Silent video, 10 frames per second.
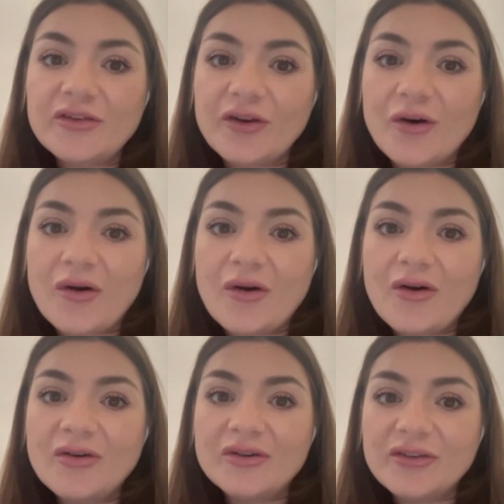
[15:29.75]

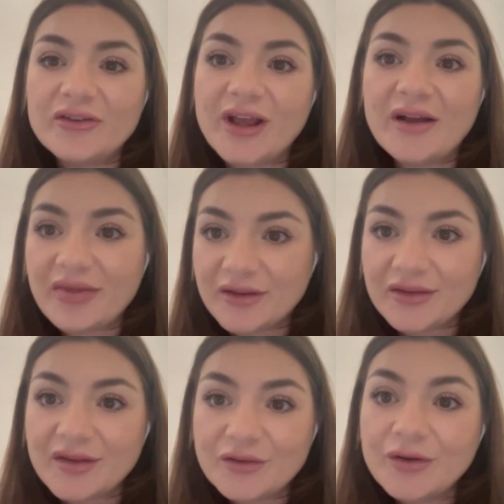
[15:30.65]
So yeah,
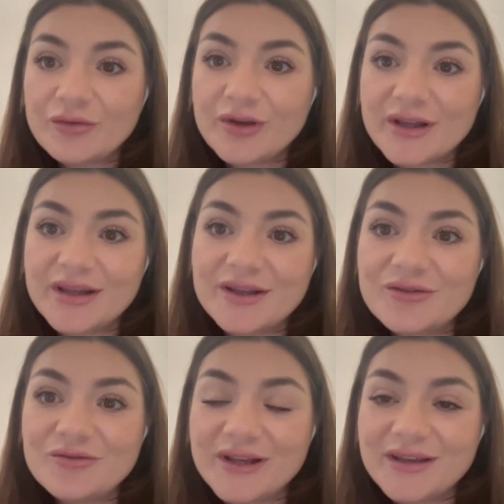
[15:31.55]
that was
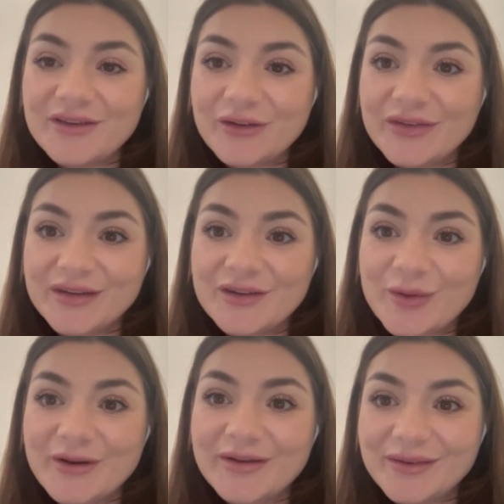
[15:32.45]
really really interesting
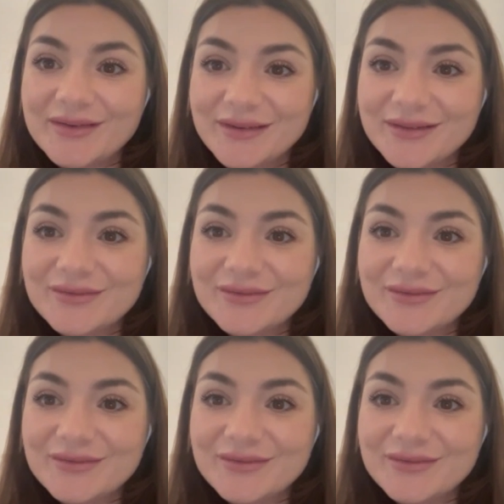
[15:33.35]
experience.